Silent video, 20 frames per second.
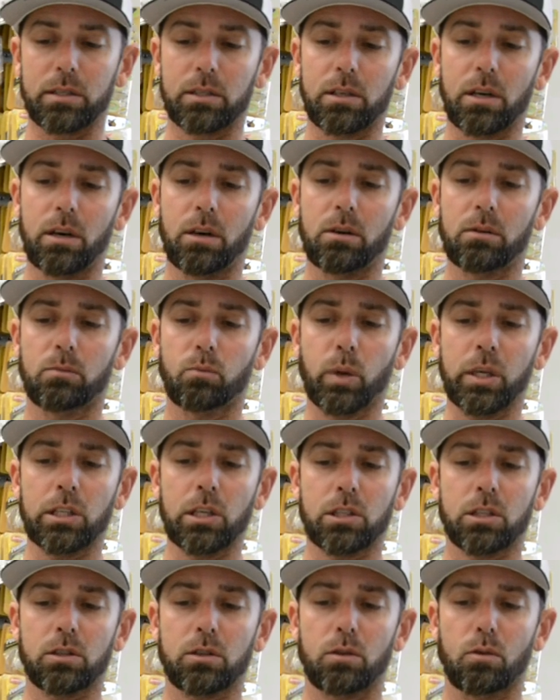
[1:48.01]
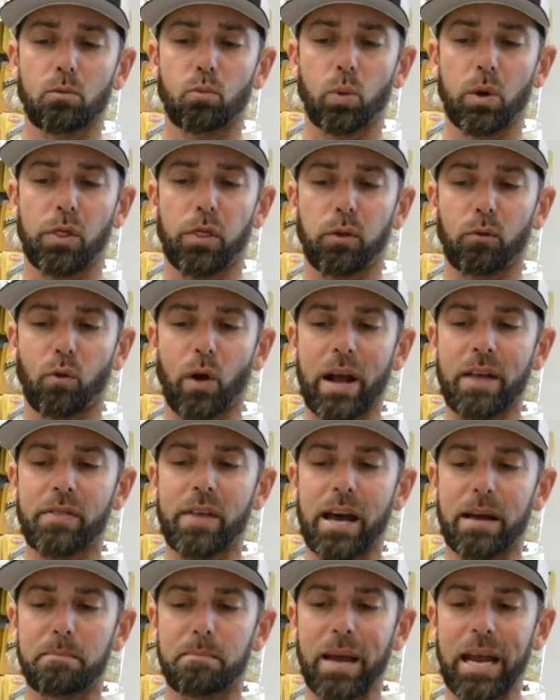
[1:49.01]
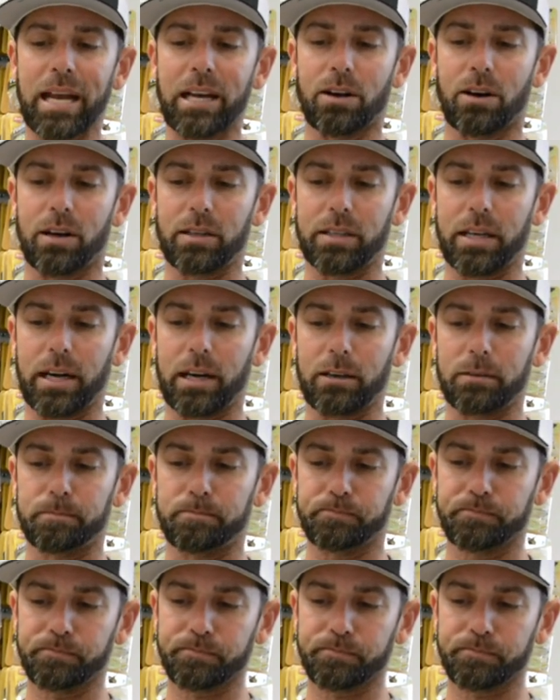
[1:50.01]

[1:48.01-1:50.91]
So we just would thread that bait on there